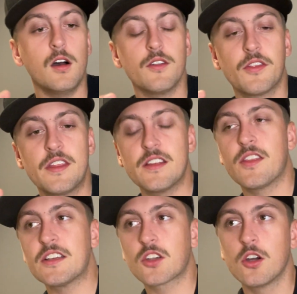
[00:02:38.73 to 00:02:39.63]
th-
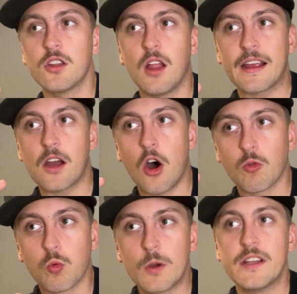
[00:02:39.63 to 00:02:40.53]
this could like a
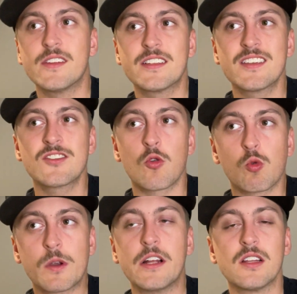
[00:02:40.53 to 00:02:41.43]
re- this is a
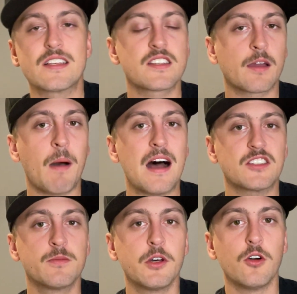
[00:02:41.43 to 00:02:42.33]
realistic
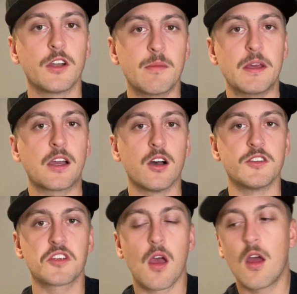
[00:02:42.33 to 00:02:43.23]
possibility
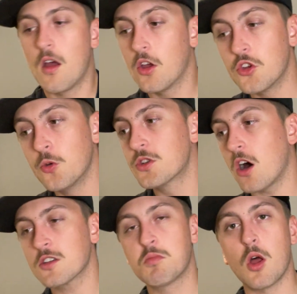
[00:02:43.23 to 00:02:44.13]
because
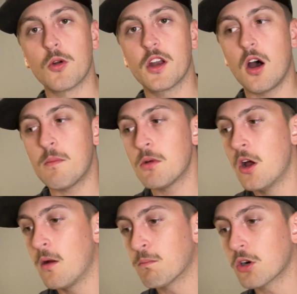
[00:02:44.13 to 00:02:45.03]
Utah's blowing it up.
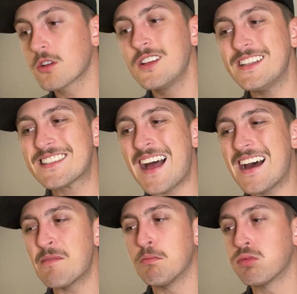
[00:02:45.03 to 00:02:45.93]
Brooklyn's
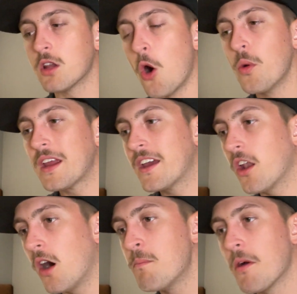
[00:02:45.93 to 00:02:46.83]
not blowing it
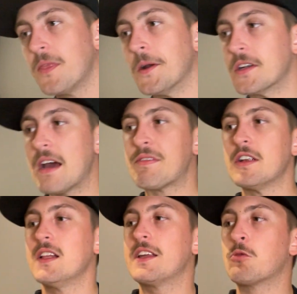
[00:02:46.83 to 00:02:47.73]
up, but they're
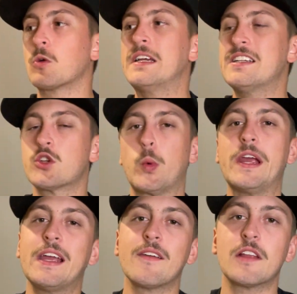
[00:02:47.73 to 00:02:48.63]
definitely
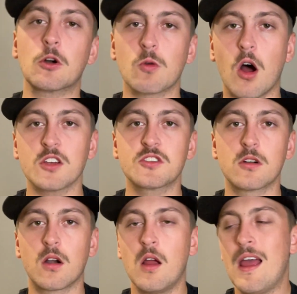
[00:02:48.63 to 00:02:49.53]
retweaking their
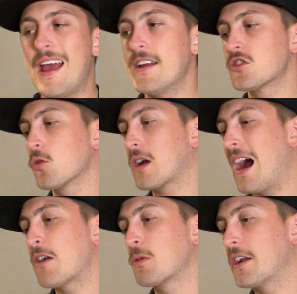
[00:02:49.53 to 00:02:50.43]
roster. And so
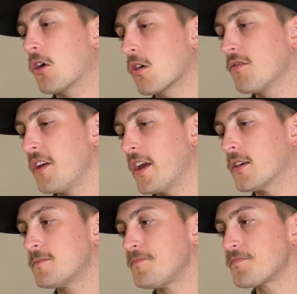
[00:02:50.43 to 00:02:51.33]
Kyrie Irving,